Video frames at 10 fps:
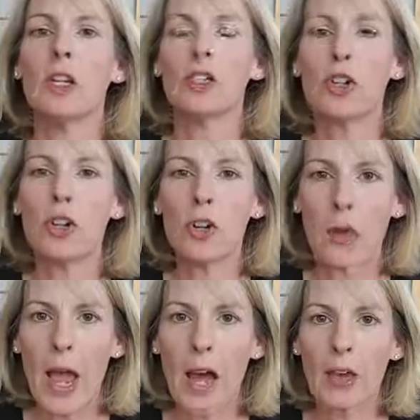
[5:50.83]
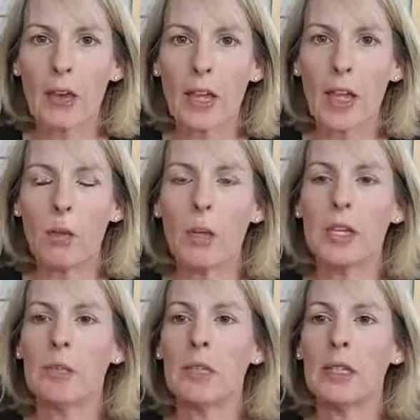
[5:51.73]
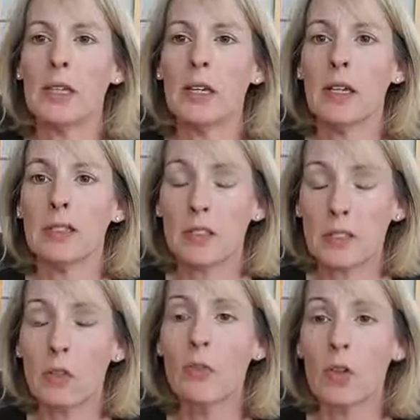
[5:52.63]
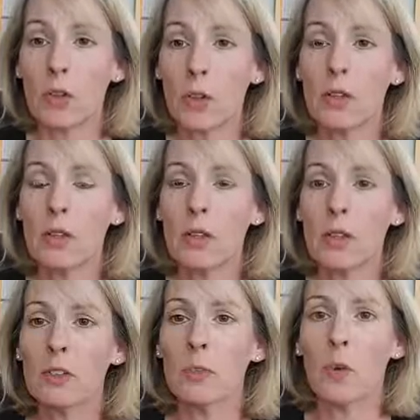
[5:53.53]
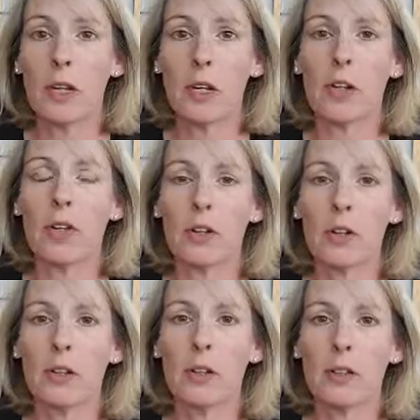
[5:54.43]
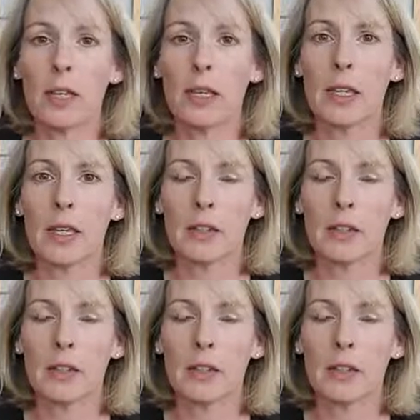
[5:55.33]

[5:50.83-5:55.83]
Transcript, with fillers: turn around and we can be civil to one another again.